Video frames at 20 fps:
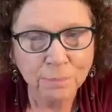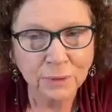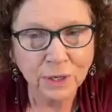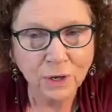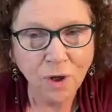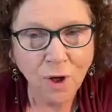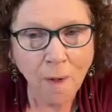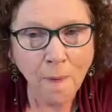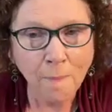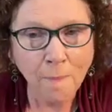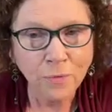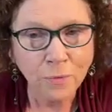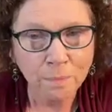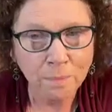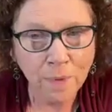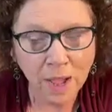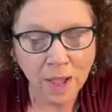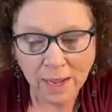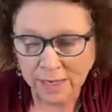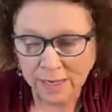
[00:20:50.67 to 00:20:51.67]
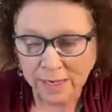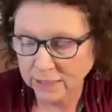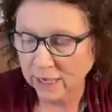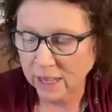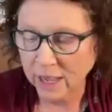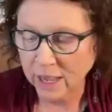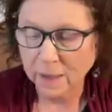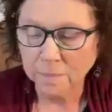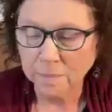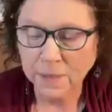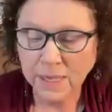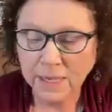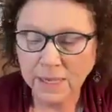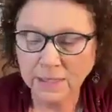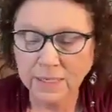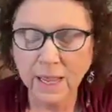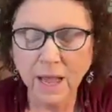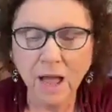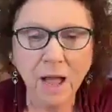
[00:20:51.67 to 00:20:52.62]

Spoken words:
but calm the mind because